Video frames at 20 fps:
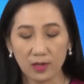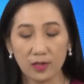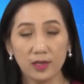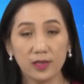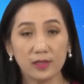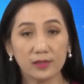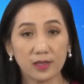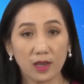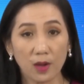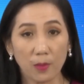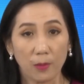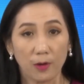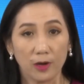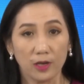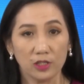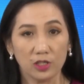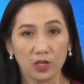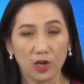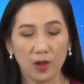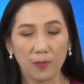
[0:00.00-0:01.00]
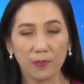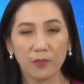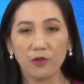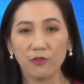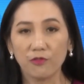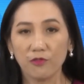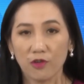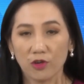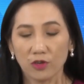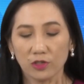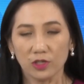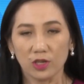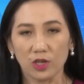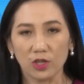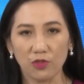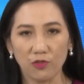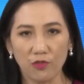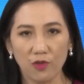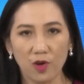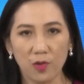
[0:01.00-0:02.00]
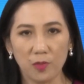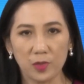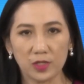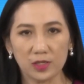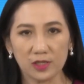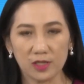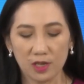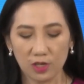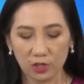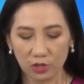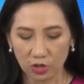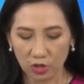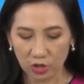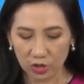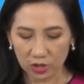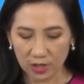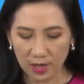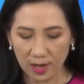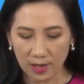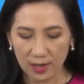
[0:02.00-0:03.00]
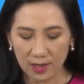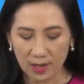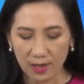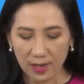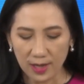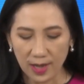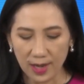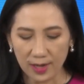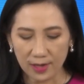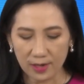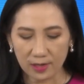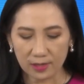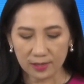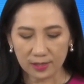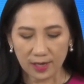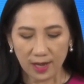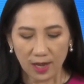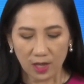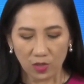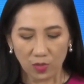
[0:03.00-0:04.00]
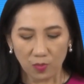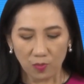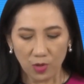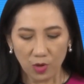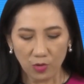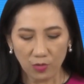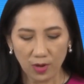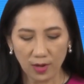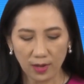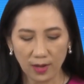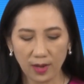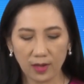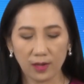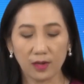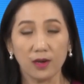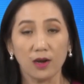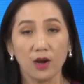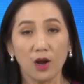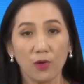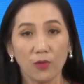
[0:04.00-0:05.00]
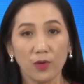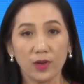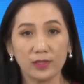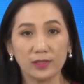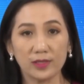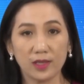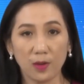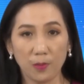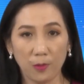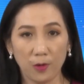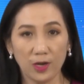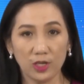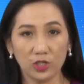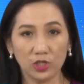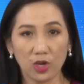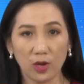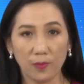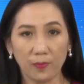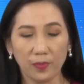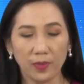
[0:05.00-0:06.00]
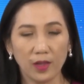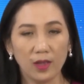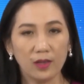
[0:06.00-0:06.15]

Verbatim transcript: in celebration of the 40th Vietnamese Teachers Day and the 10th Building and Growing Celebration.